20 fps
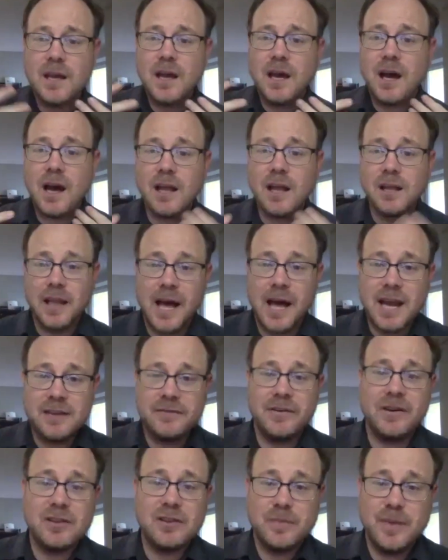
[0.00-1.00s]
A lot of
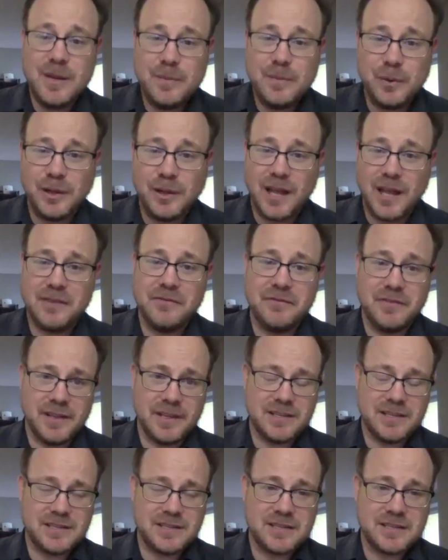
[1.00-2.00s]
other people love
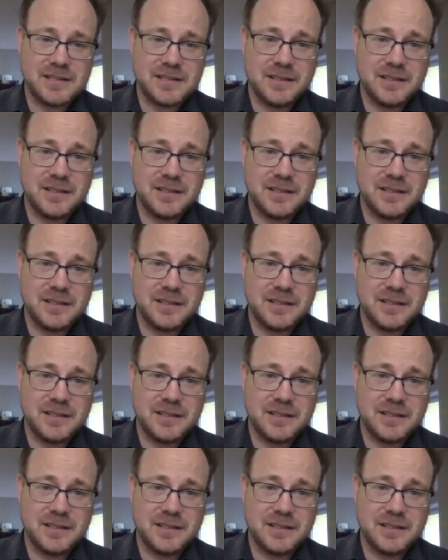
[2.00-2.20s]
this.